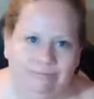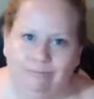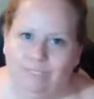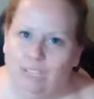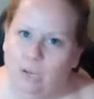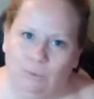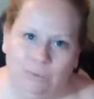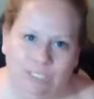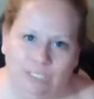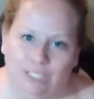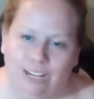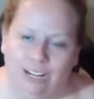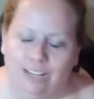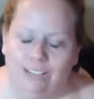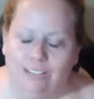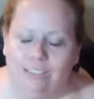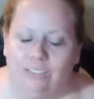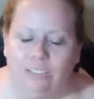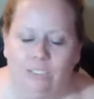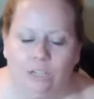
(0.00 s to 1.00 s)
No, it's not.
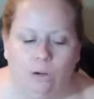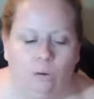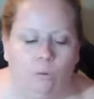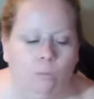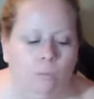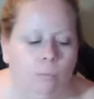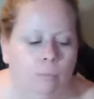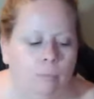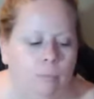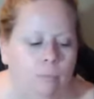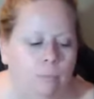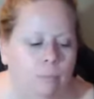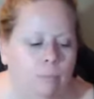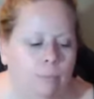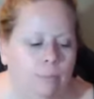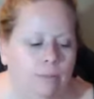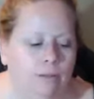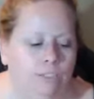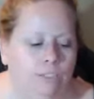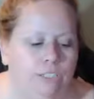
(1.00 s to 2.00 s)
So
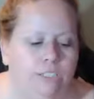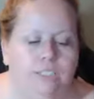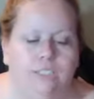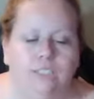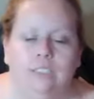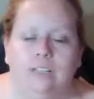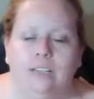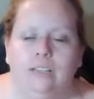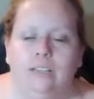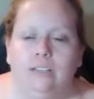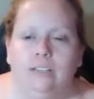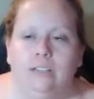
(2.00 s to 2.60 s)
just,